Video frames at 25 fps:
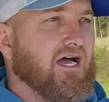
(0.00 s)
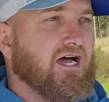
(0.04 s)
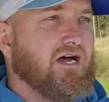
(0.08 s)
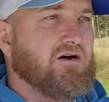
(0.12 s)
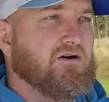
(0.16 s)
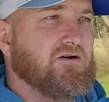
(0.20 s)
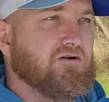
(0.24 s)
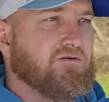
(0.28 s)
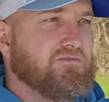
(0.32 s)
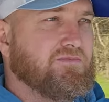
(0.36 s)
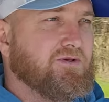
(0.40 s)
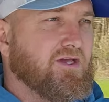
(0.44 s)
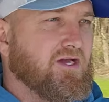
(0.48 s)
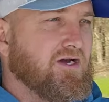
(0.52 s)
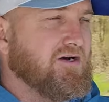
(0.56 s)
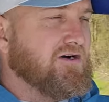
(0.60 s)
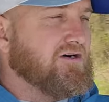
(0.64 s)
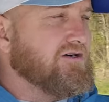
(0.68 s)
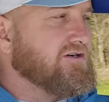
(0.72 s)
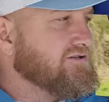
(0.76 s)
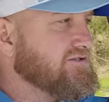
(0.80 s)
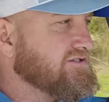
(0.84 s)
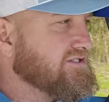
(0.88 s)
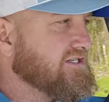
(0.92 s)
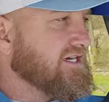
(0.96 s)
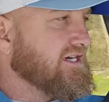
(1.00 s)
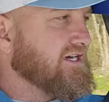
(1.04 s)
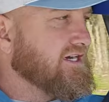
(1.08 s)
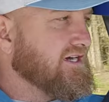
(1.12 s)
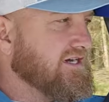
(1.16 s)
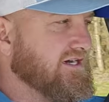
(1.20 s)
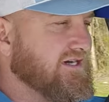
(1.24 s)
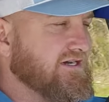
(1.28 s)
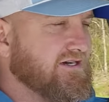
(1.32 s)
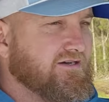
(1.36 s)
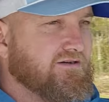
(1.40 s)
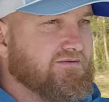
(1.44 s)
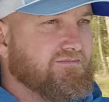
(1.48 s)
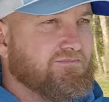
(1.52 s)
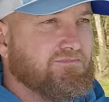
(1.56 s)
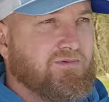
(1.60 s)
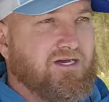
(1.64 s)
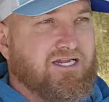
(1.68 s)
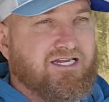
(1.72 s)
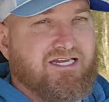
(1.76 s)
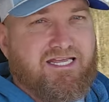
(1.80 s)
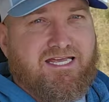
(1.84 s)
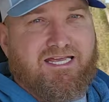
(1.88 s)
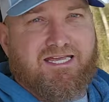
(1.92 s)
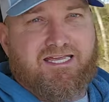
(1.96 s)
I hope y'all's
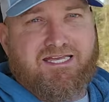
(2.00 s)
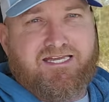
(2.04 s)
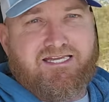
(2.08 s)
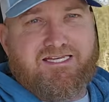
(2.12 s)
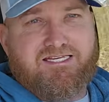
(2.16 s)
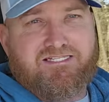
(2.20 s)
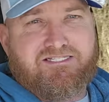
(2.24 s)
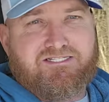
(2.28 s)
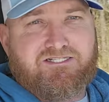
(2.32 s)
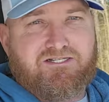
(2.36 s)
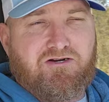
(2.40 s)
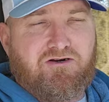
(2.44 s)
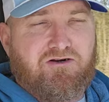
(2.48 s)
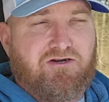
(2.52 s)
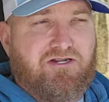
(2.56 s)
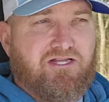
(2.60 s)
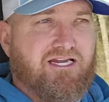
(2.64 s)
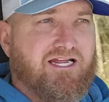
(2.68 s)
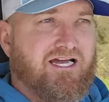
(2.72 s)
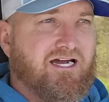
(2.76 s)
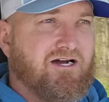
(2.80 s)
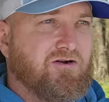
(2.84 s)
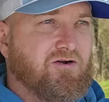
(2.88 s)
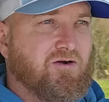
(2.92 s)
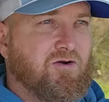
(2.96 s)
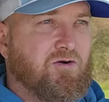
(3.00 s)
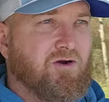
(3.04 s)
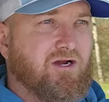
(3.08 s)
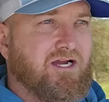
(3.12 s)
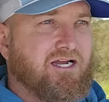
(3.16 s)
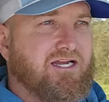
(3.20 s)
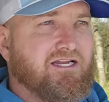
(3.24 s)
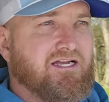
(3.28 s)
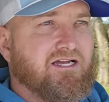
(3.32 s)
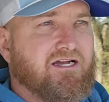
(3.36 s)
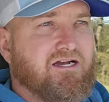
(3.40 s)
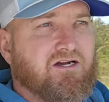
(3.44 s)
Monday has started out great.